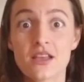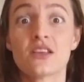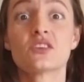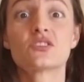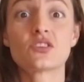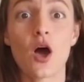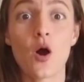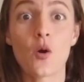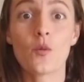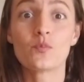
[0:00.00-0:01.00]

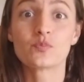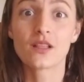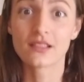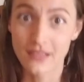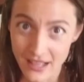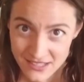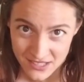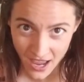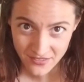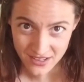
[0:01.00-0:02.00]
So let's
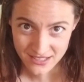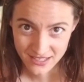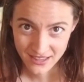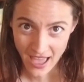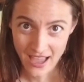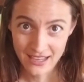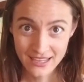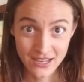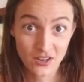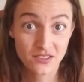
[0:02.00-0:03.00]
dive into that
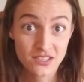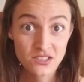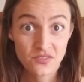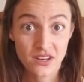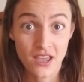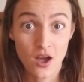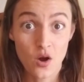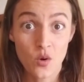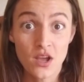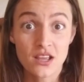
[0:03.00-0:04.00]
here in this
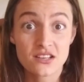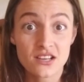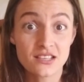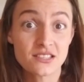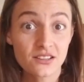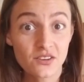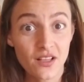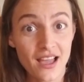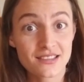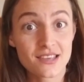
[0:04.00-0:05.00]
video. Just a little
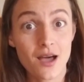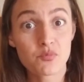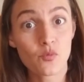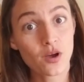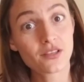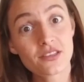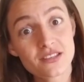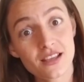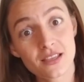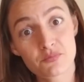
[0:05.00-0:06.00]
heads up, one of the
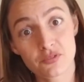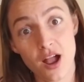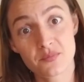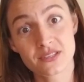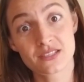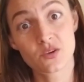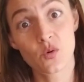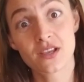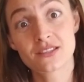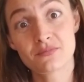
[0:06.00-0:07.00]
daily prompts is going to